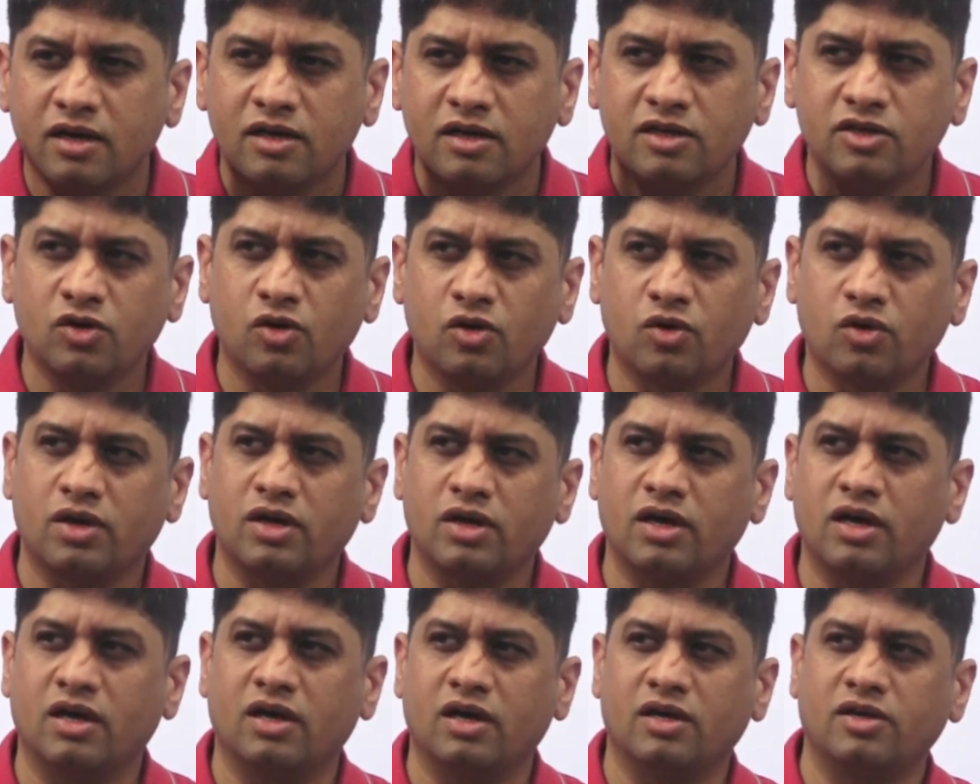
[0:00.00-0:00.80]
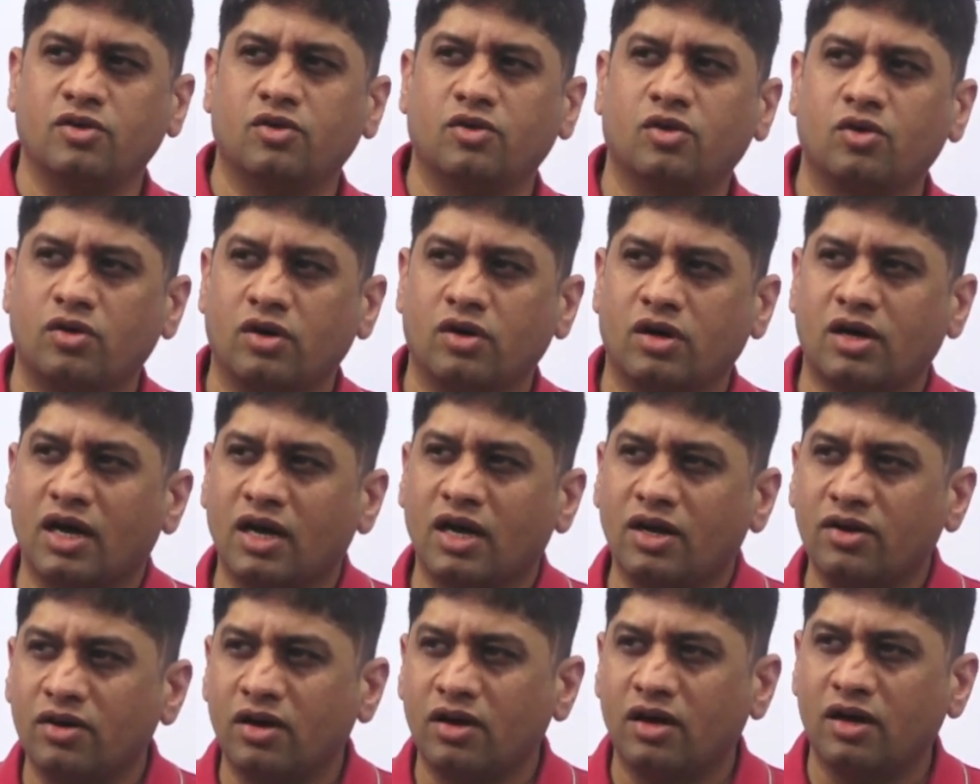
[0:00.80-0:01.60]
your
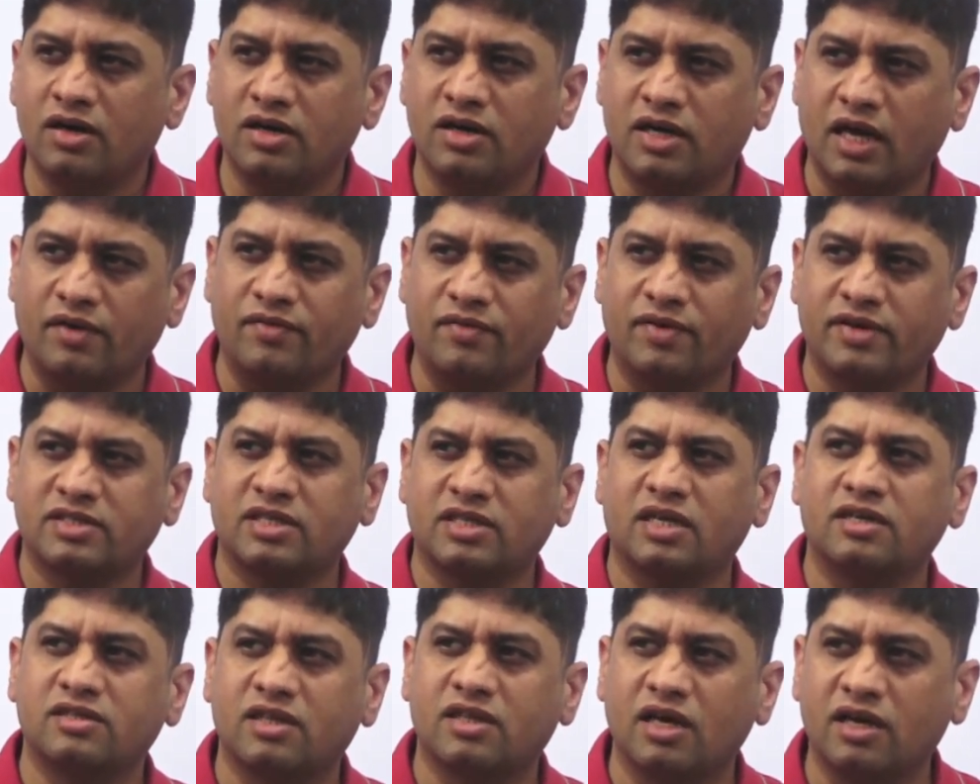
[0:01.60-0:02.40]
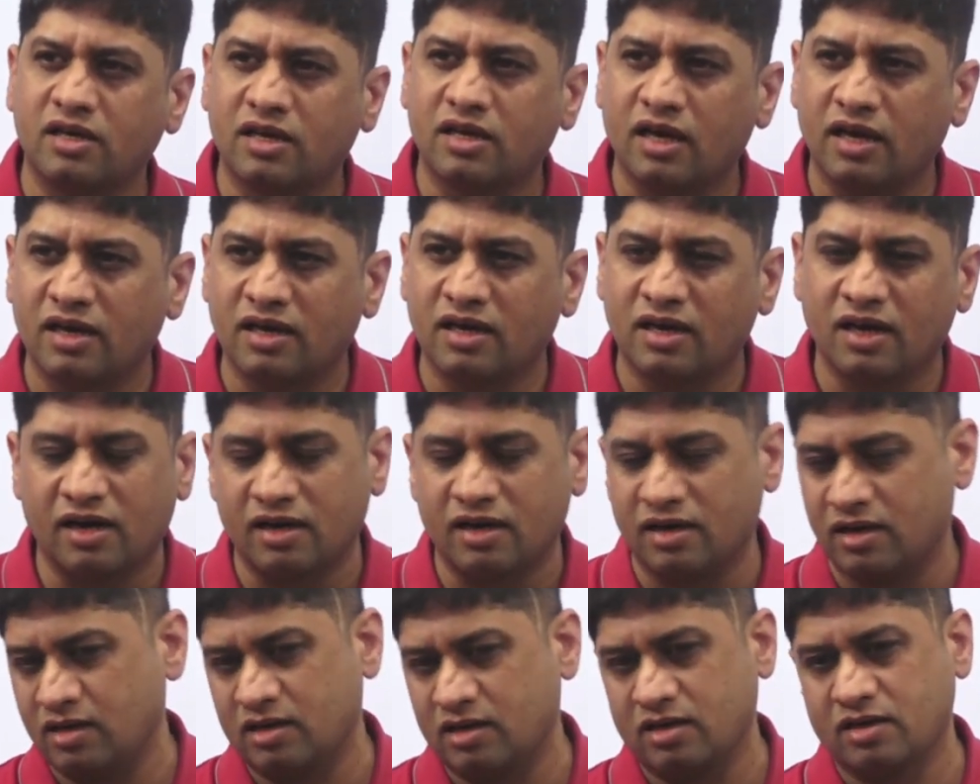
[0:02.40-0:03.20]
divergent thinking
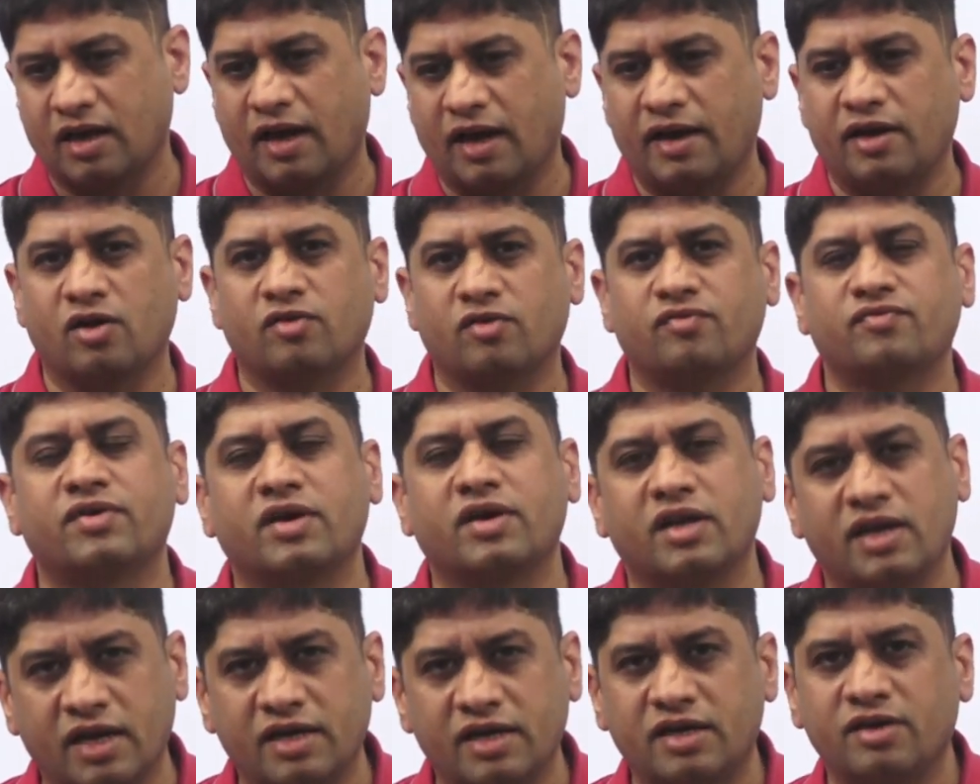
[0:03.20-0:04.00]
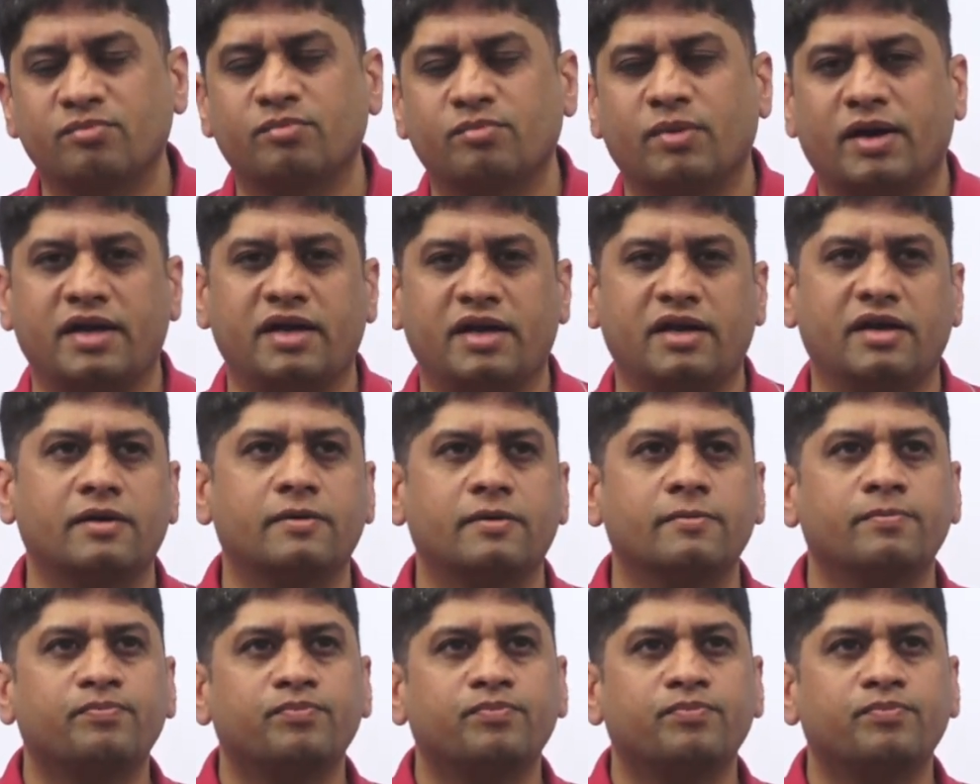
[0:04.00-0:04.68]
and kind of creative mind.